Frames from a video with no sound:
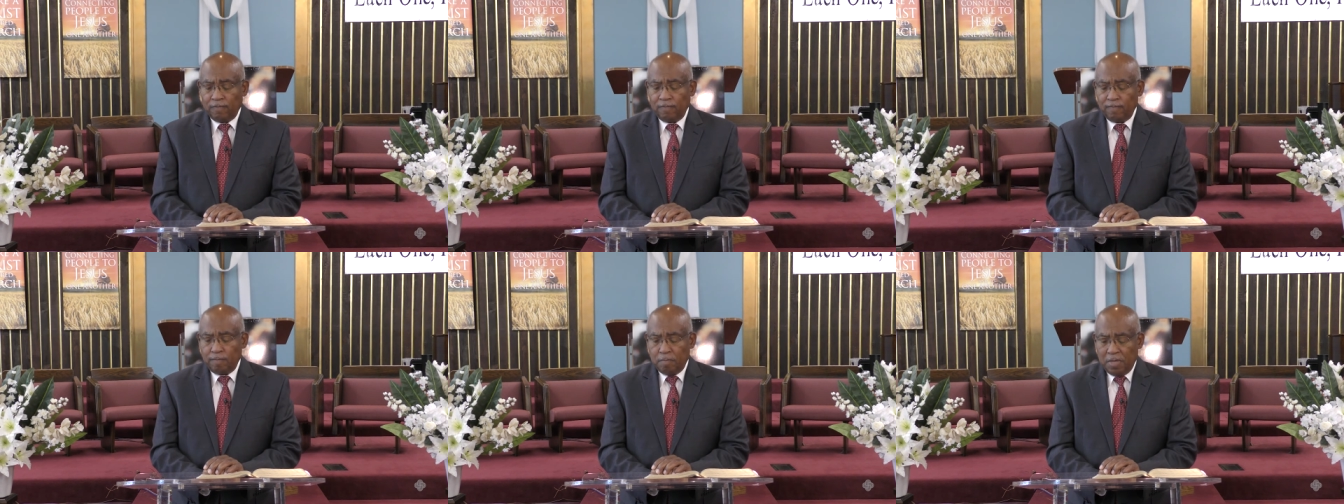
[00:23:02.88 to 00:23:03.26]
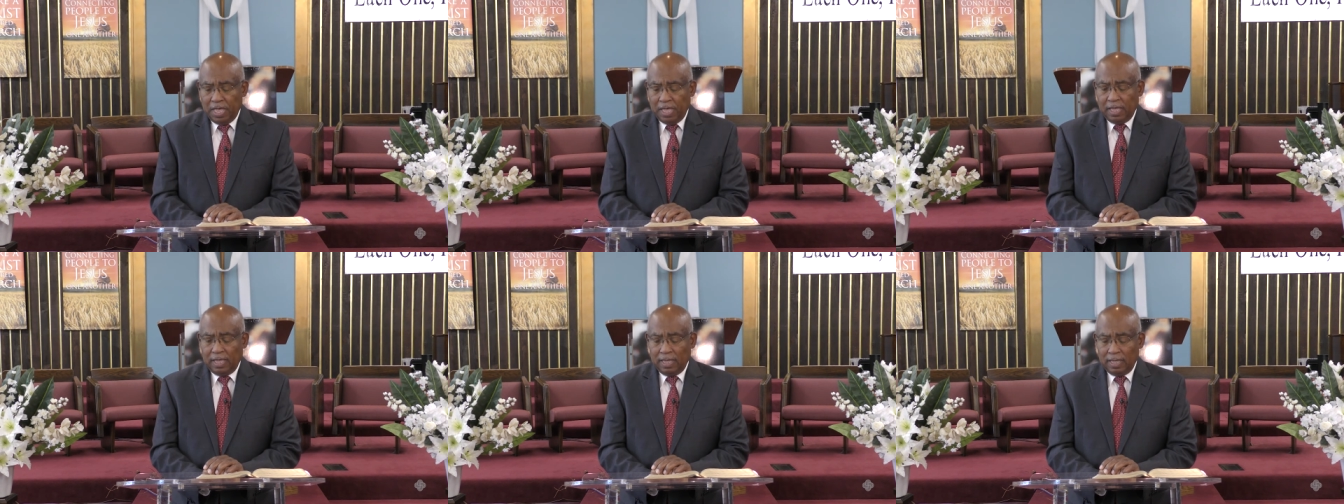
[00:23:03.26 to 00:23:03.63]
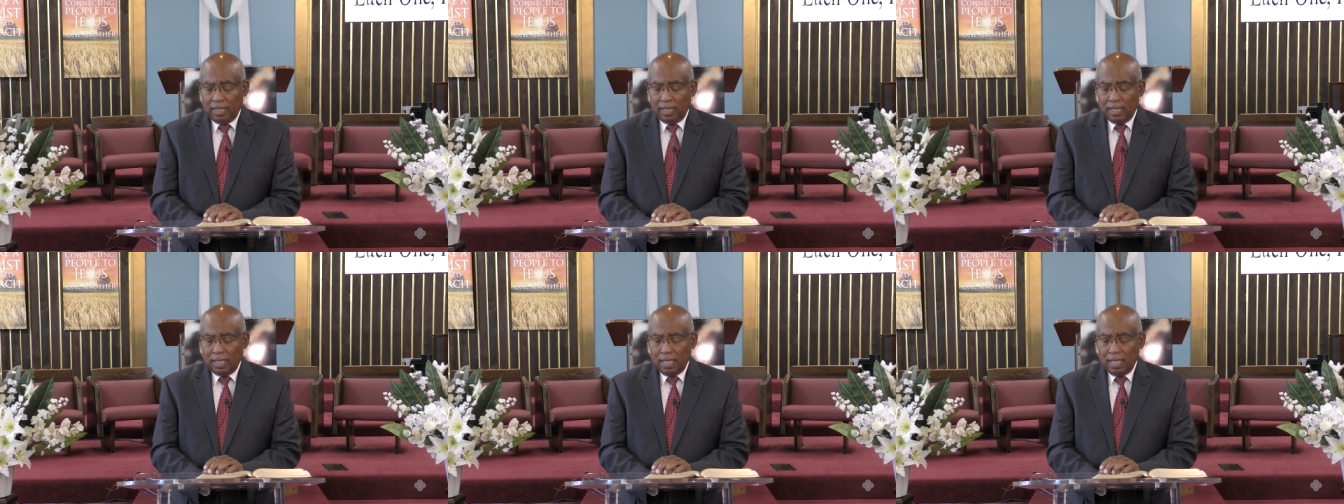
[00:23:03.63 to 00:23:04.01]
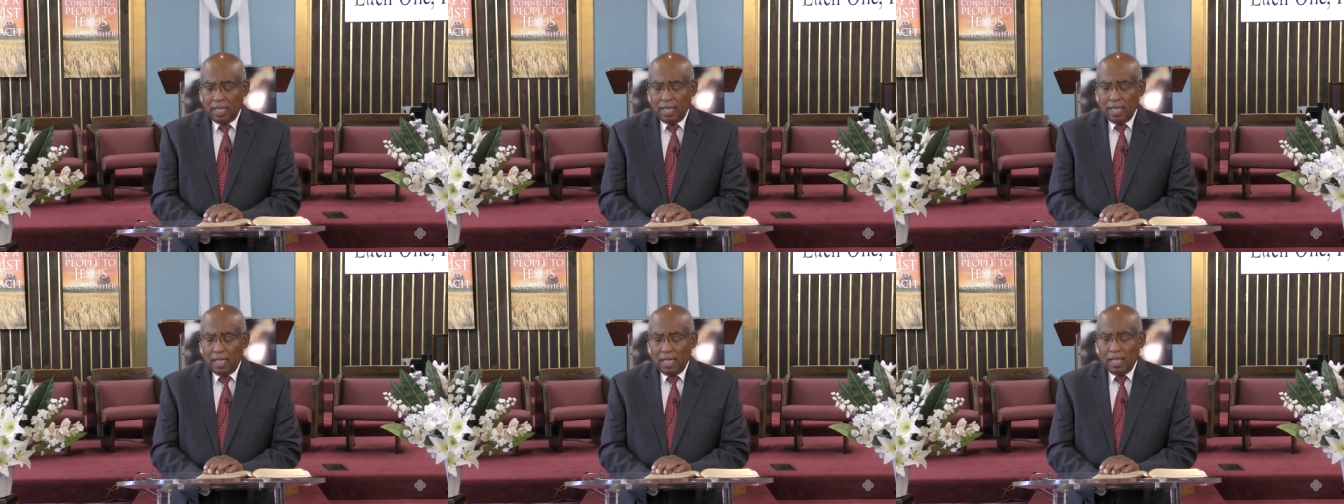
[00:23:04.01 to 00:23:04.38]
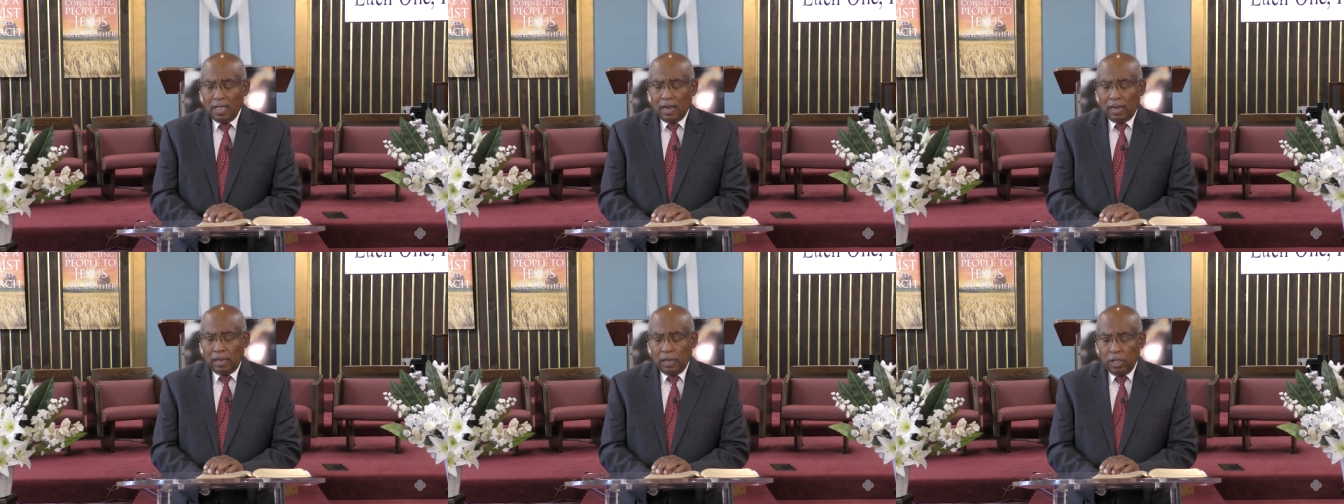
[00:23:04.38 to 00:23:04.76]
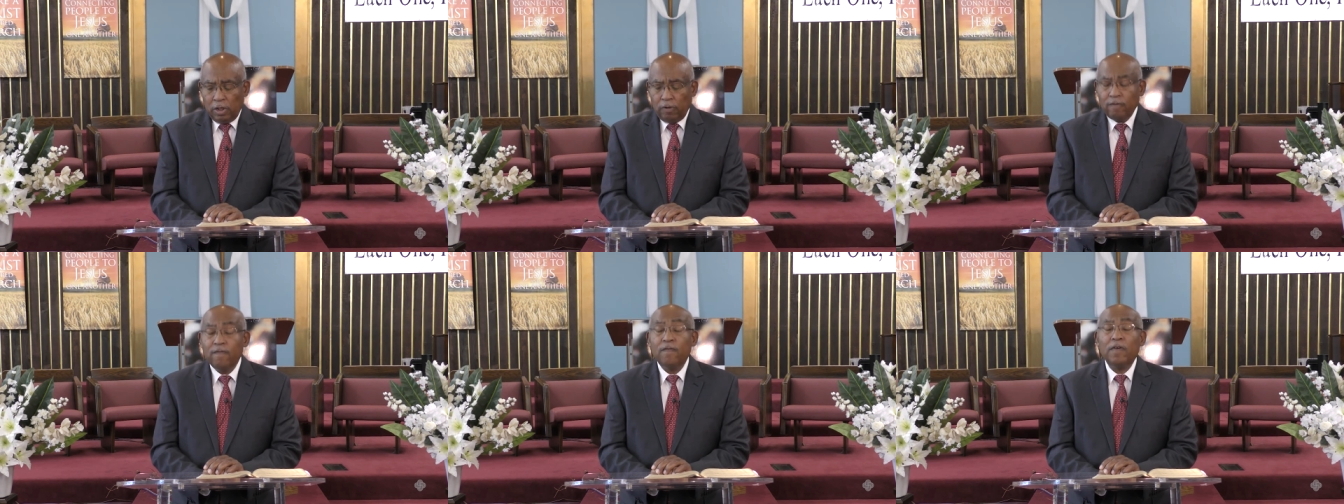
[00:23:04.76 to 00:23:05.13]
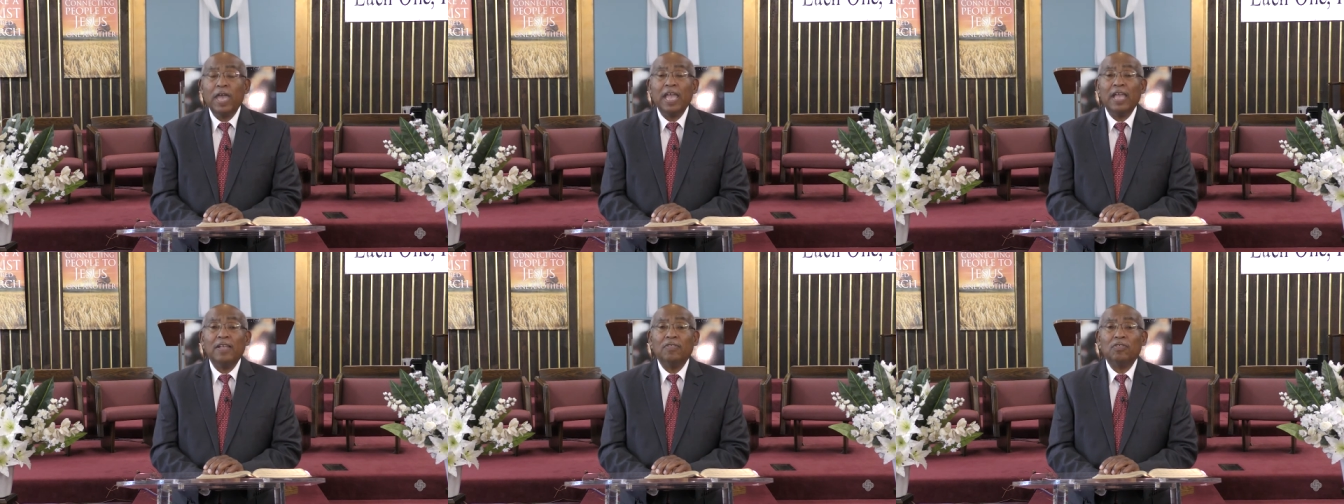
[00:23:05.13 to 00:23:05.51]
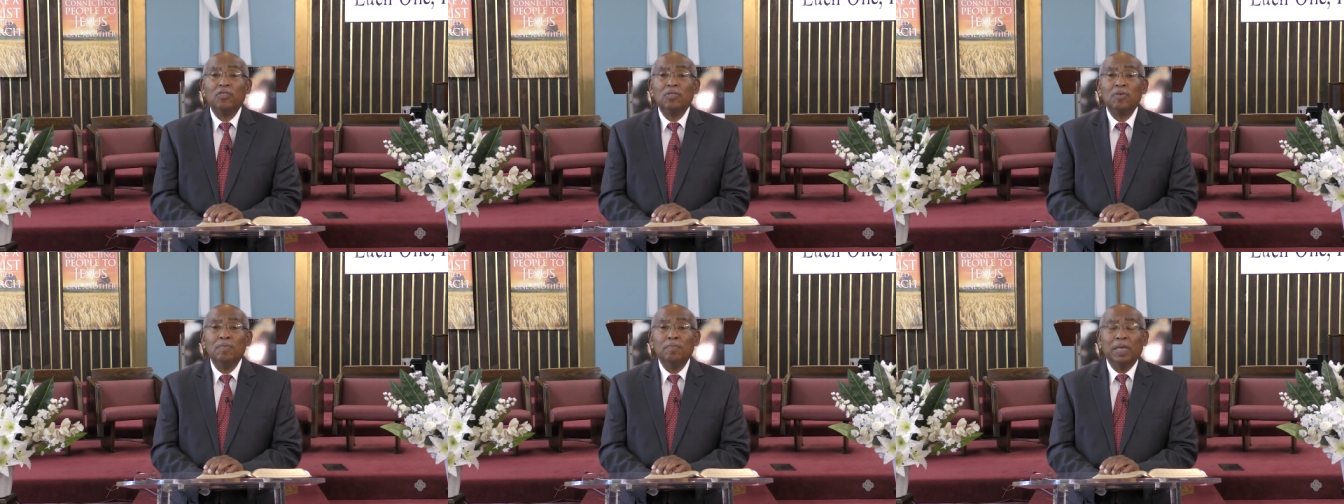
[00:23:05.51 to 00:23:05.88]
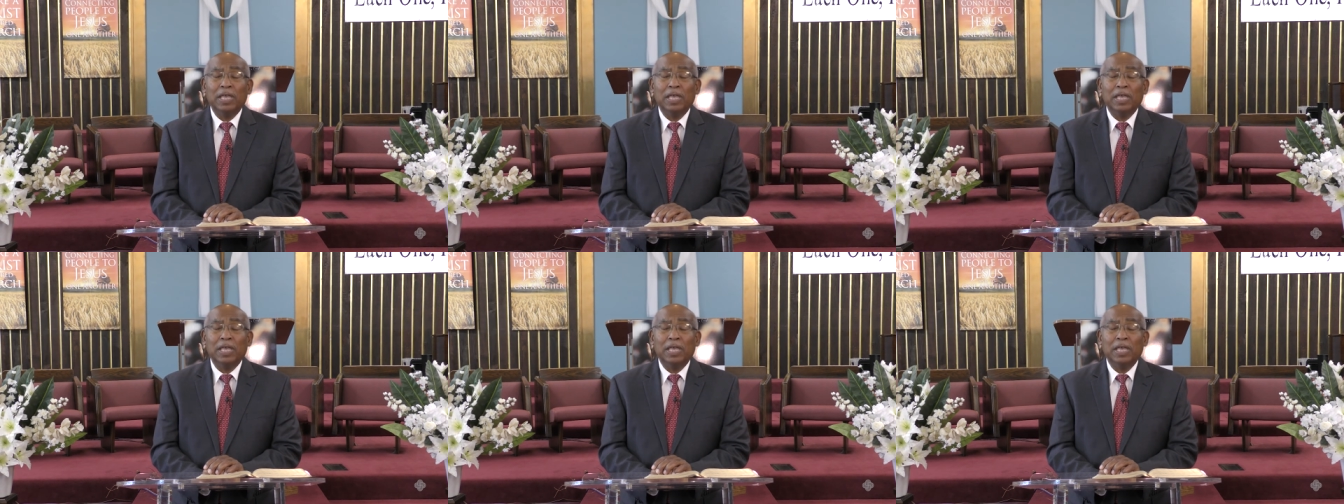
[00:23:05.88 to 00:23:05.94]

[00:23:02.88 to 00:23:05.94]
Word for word: of me? Little faith,